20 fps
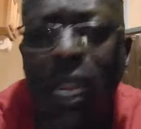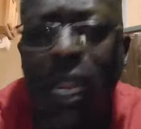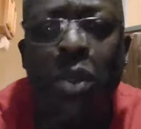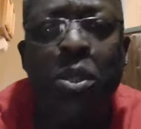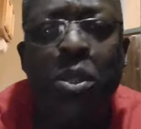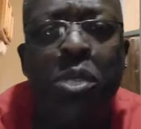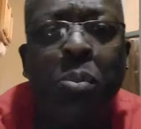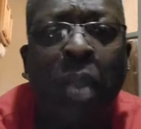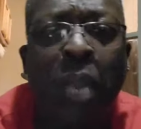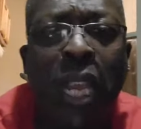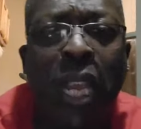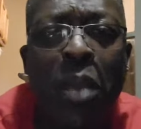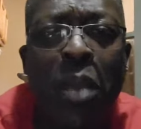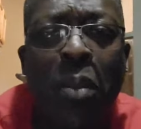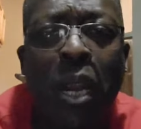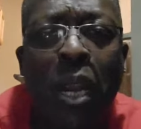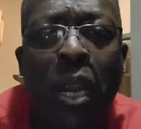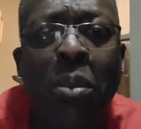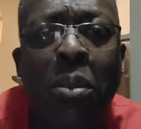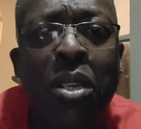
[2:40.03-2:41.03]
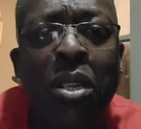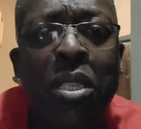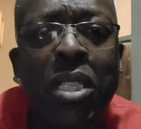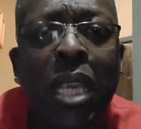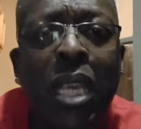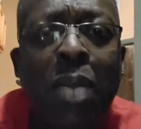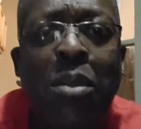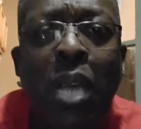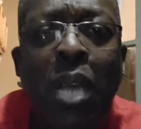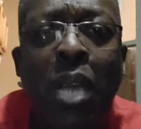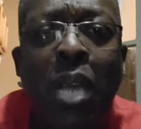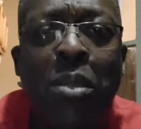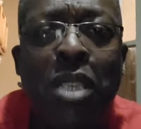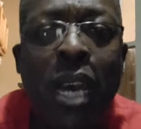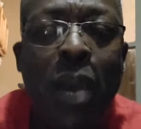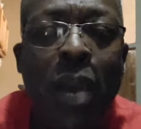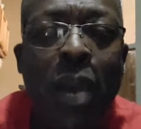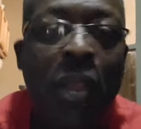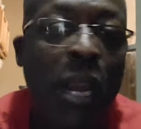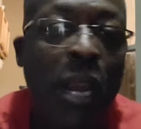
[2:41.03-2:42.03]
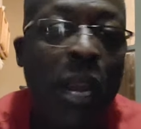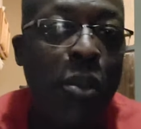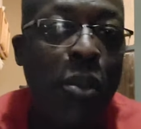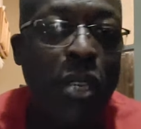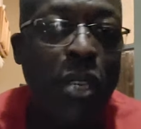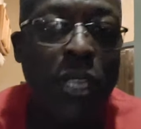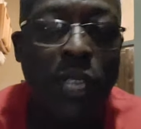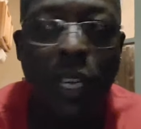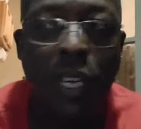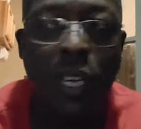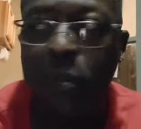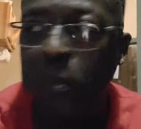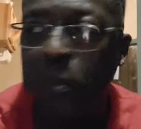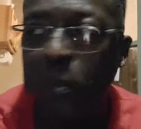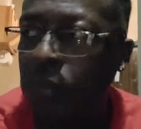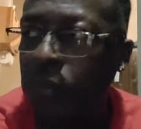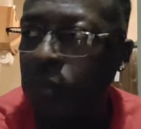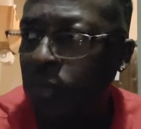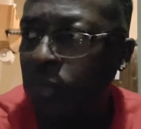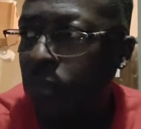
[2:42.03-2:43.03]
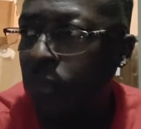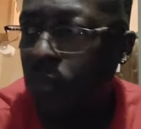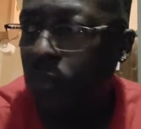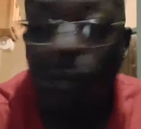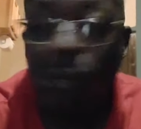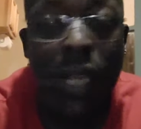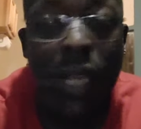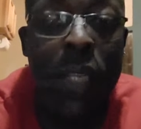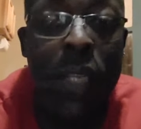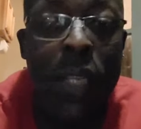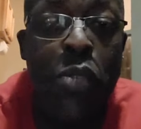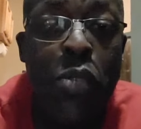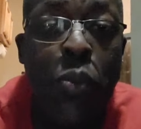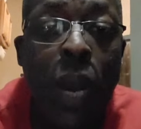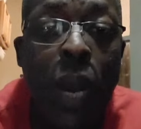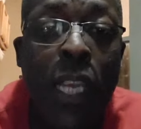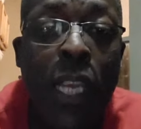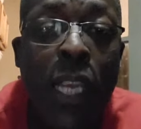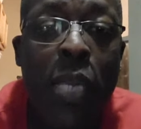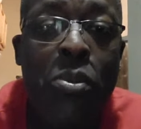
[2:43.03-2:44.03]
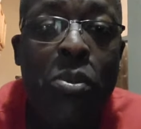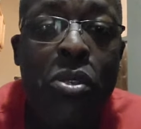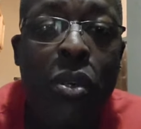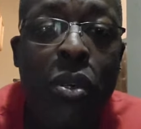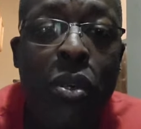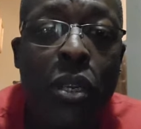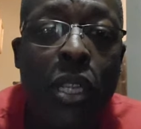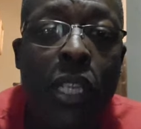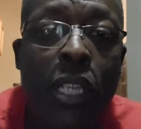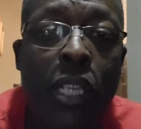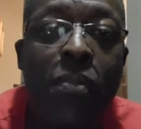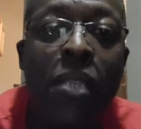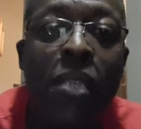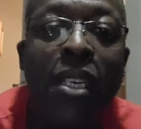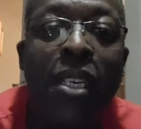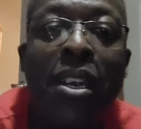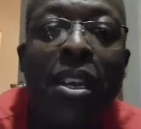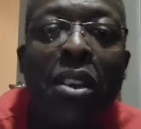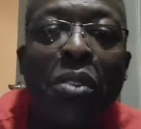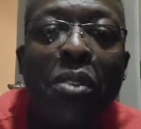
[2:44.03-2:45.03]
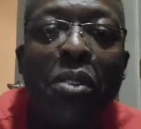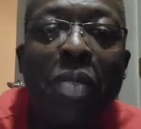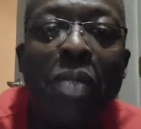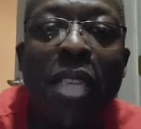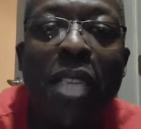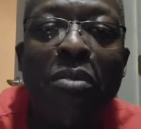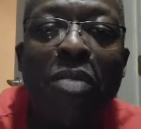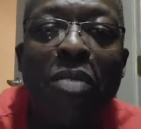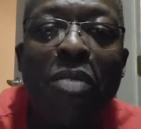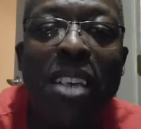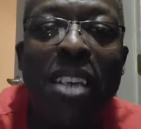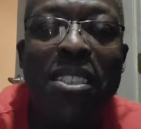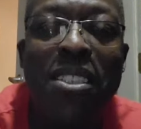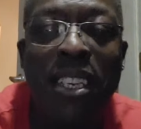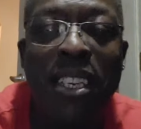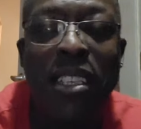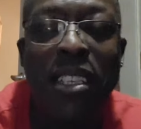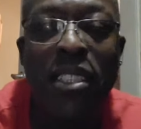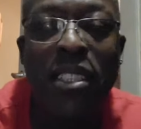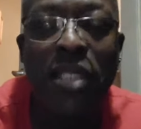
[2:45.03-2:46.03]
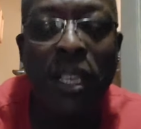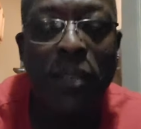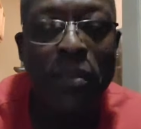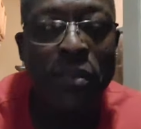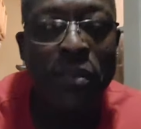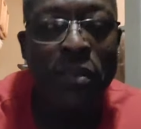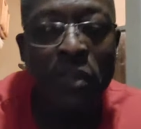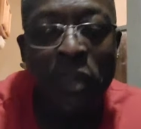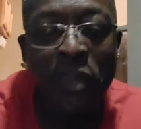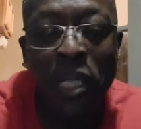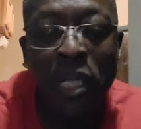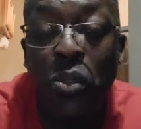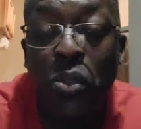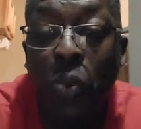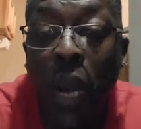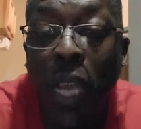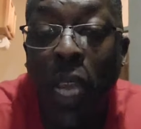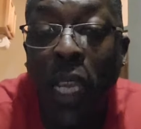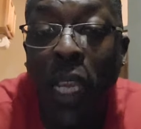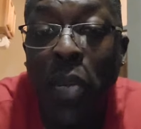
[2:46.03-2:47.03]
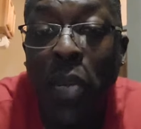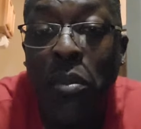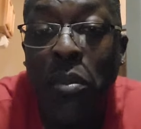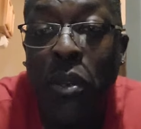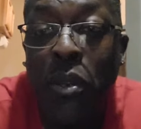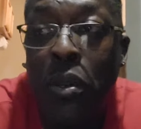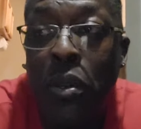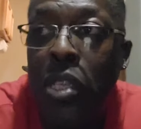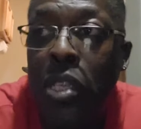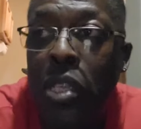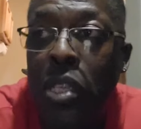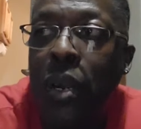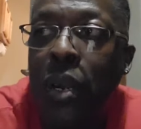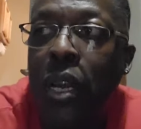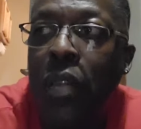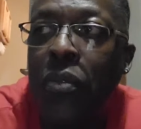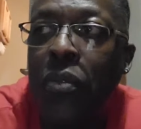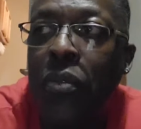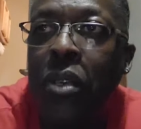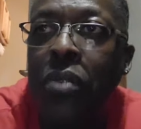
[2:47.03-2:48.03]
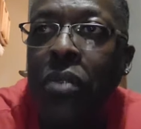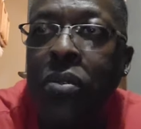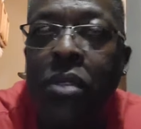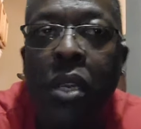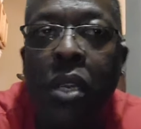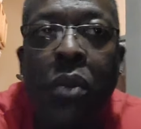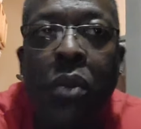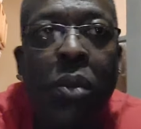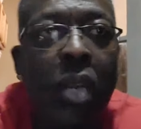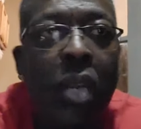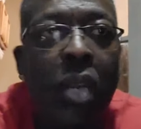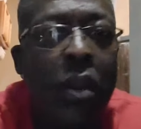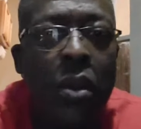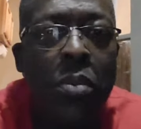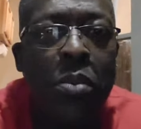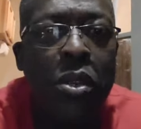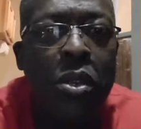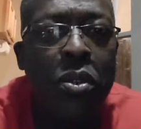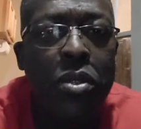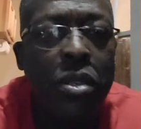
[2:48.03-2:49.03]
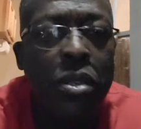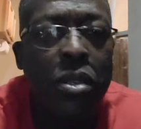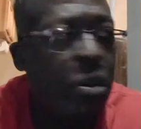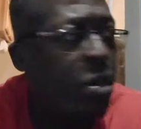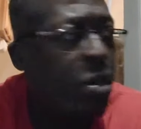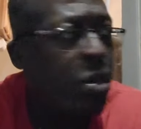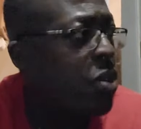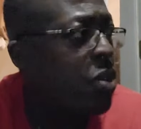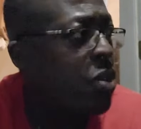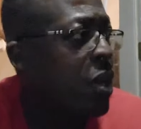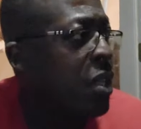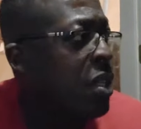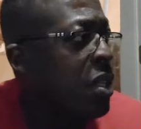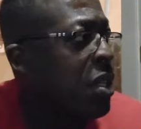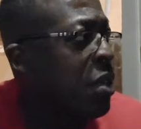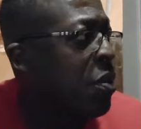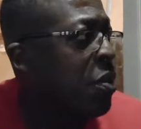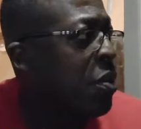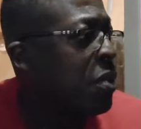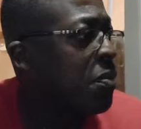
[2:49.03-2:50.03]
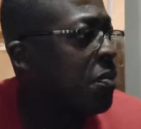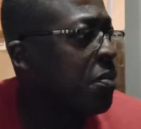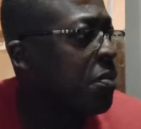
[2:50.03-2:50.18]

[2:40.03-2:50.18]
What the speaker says: I don't expect everybody to be on the same type of time that I'm on, you know. That's why I get up so early. Grand Rising Guillotine. This is why I get up so early, so I don't have to deal with hearing music or so I don't have to deal with